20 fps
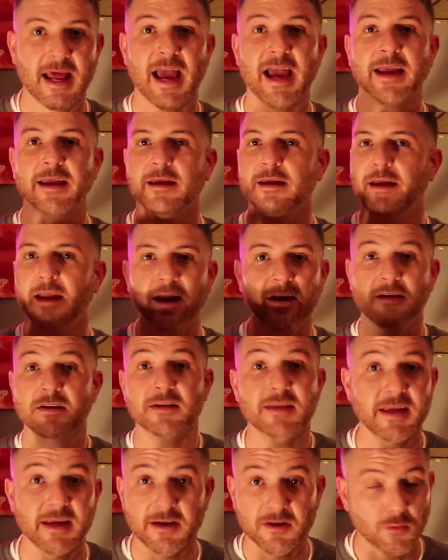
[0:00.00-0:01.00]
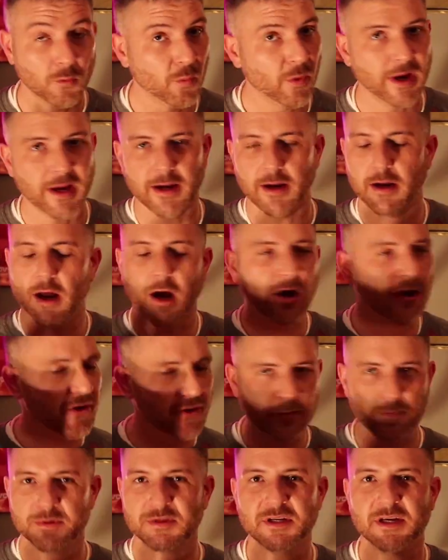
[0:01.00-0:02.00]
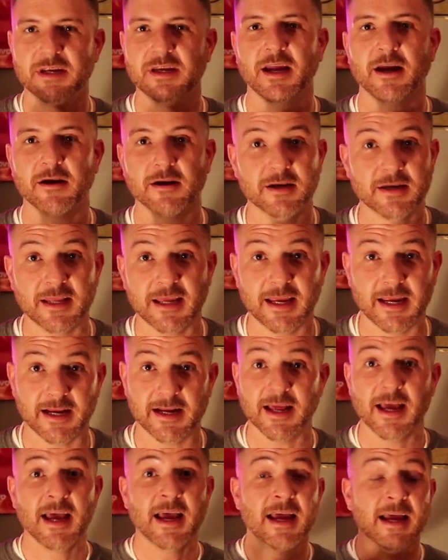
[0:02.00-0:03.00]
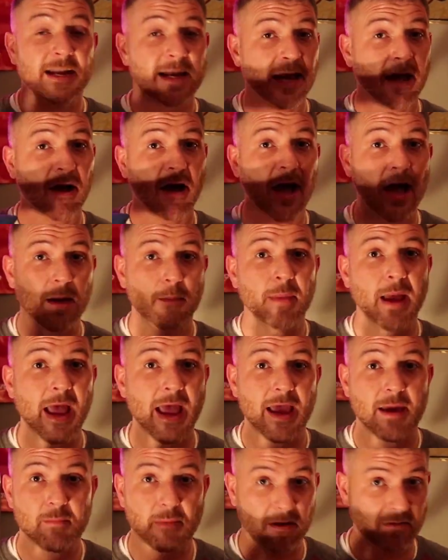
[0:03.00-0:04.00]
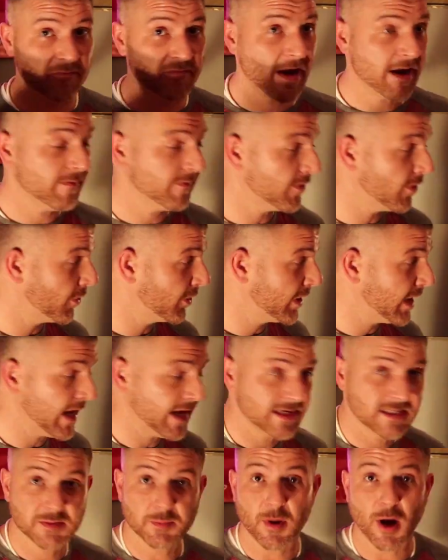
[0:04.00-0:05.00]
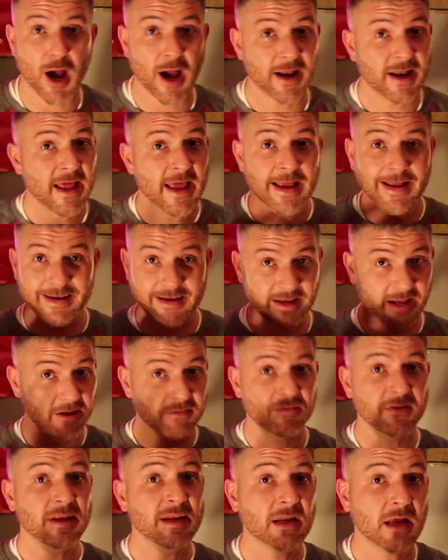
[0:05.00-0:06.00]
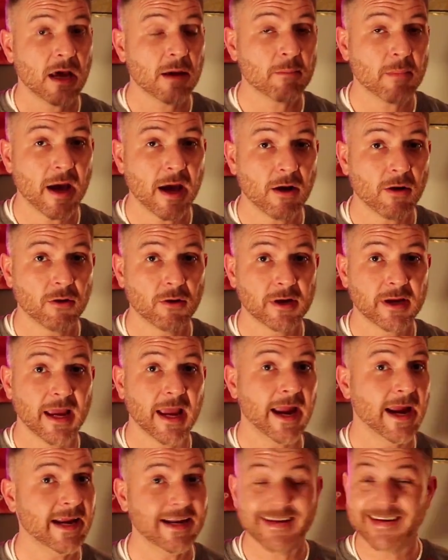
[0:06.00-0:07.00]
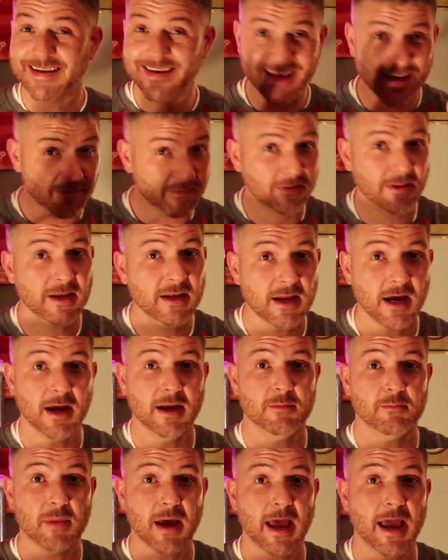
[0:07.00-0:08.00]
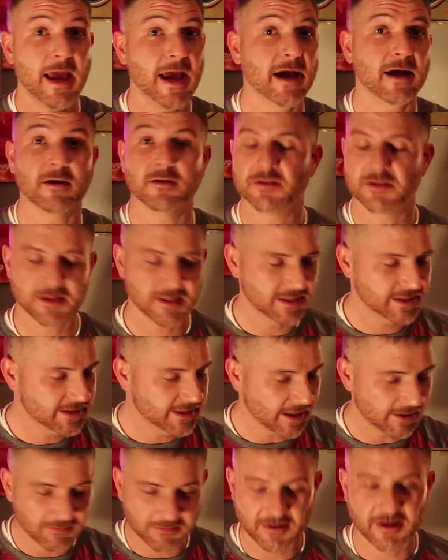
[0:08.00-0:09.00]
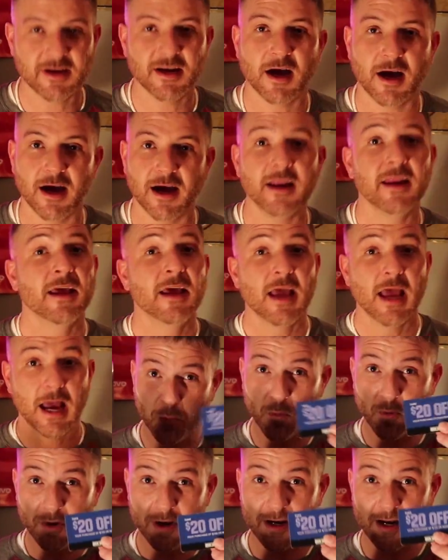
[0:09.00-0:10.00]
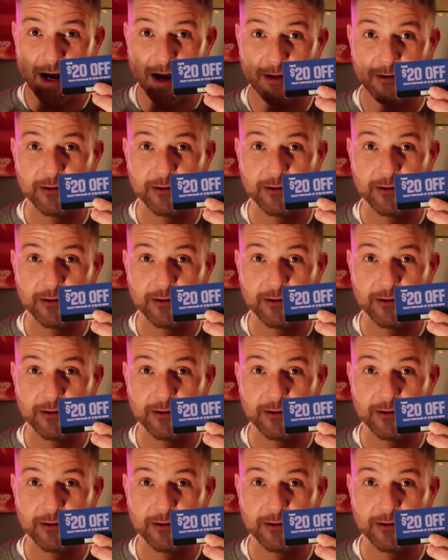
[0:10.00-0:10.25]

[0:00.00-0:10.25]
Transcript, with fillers: hack guaranteed to win, 100% guaranteed. Now I'm at my favorite arcade spot. Definitely not my arcade. Definitely not my house. Definitely not. $20